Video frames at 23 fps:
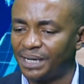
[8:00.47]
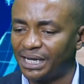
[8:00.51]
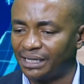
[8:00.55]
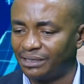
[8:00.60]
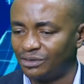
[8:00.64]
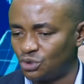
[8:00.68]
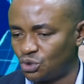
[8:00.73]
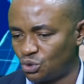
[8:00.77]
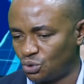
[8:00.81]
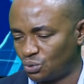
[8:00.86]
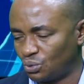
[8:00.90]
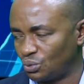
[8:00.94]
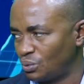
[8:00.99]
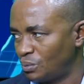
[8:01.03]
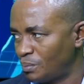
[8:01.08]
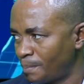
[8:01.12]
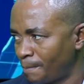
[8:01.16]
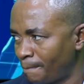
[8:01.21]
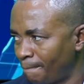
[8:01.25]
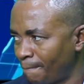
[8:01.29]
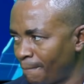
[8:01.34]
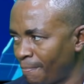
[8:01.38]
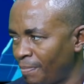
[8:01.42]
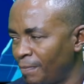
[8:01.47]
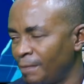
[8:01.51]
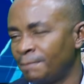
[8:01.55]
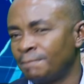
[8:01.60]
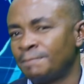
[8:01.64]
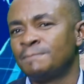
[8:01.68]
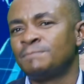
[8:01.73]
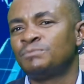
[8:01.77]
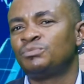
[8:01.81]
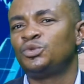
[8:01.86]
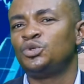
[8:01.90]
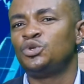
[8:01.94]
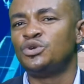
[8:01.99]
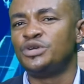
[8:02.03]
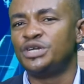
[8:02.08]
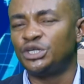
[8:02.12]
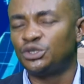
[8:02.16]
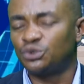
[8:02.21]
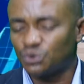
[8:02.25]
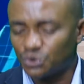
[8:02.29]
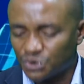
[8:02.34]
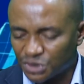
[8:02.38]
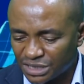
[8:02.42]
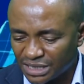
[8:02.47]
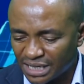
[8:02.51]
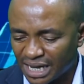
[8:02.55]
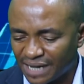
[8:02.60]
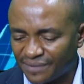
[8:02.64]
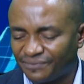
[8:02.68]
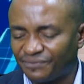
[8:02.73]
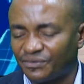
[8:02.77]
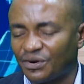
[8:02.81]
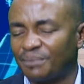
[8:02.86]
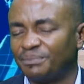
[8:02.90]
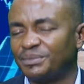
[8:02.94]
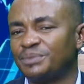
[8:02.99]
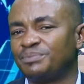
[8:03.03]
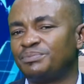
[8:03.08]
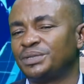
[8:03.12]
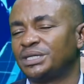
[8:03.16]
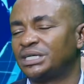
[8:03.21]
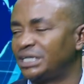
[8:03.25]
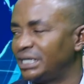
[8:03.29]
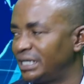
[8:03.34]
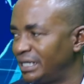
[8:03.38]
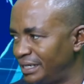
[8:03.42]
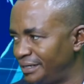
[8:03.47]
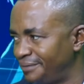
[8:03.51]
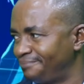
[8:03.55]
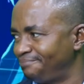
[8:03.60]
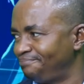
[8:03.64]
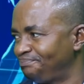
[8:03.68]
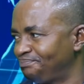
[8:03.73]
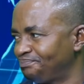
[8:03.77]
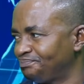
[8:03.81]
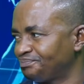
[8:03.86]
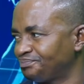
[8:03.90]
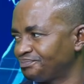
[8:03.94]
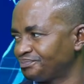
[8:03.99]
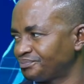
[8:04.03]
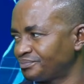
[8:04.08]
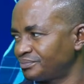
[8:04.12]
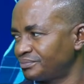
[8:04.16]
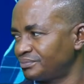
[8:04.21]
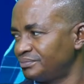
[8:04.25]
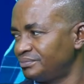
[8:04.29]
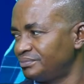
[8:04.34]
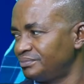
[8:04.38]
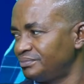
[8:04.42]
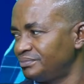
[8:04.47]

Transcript: into. Okay. You need to start from the beginning. Okay.